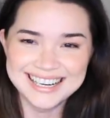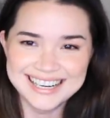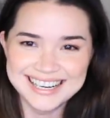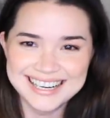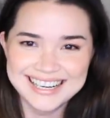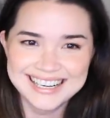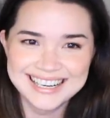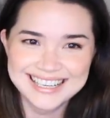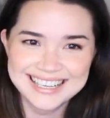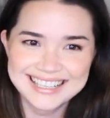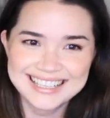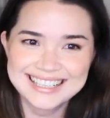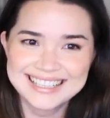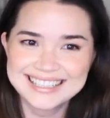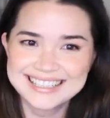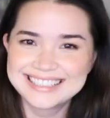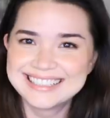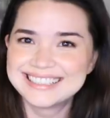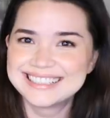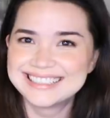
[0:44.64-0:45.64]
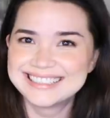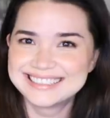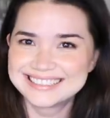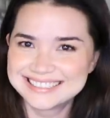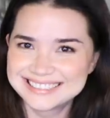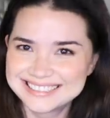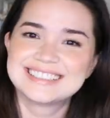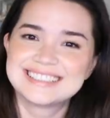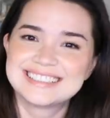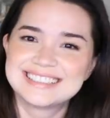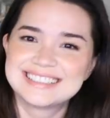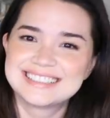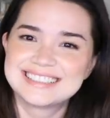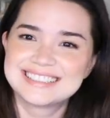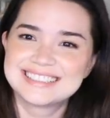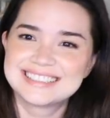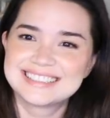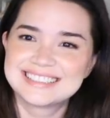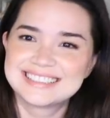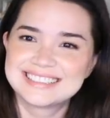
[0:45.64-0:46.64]

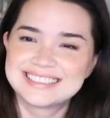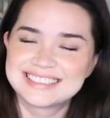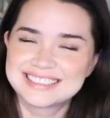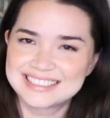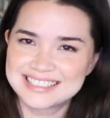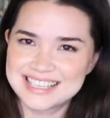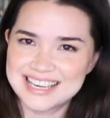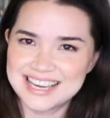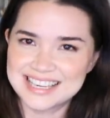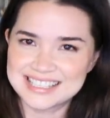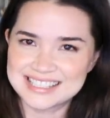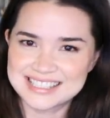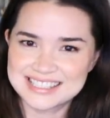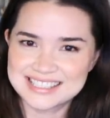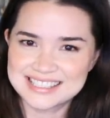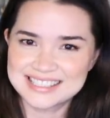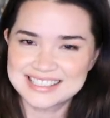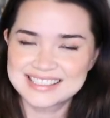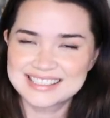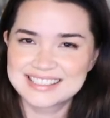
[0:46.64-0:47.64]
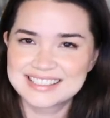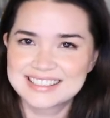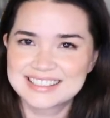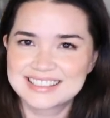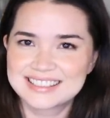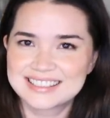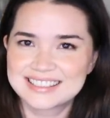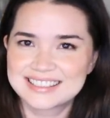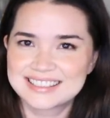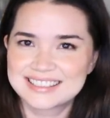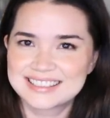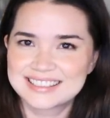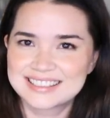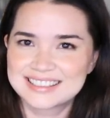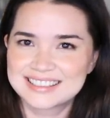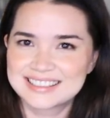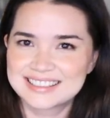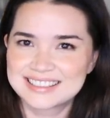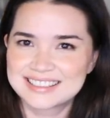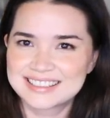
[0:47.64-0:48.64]

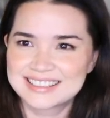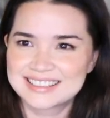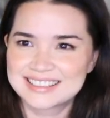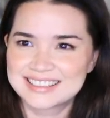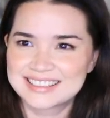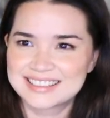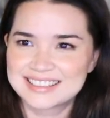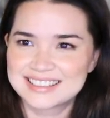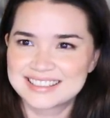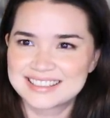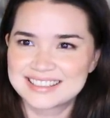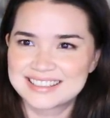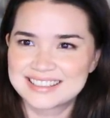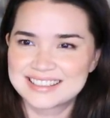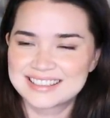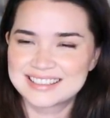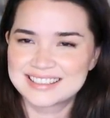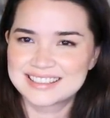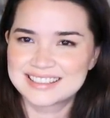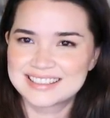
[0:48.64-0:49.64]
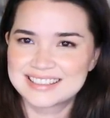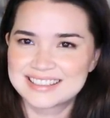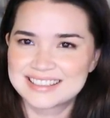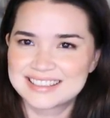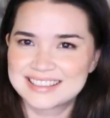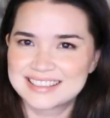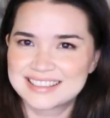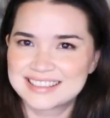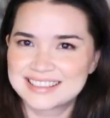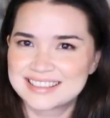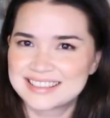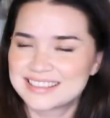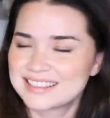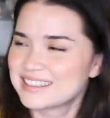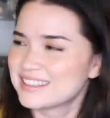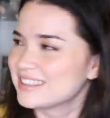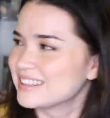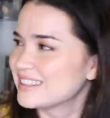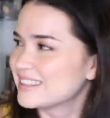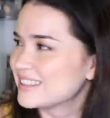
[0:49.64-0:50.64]

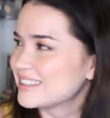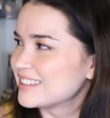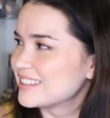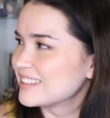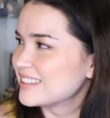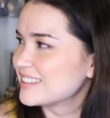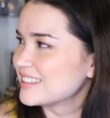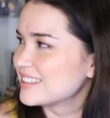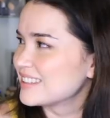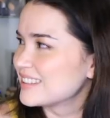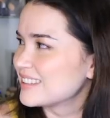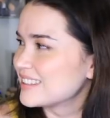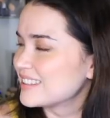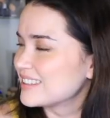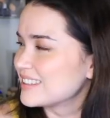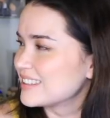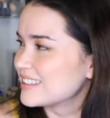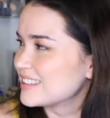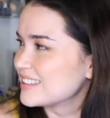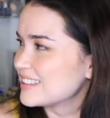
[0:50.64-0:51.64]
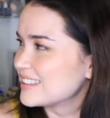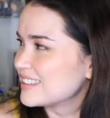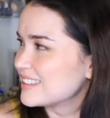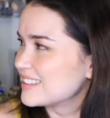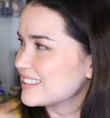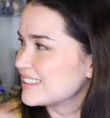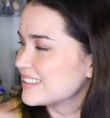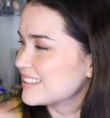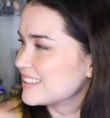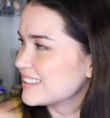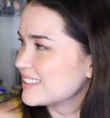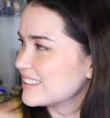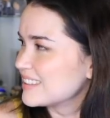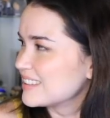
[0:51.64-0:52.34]
No words are spoken by the person on screen.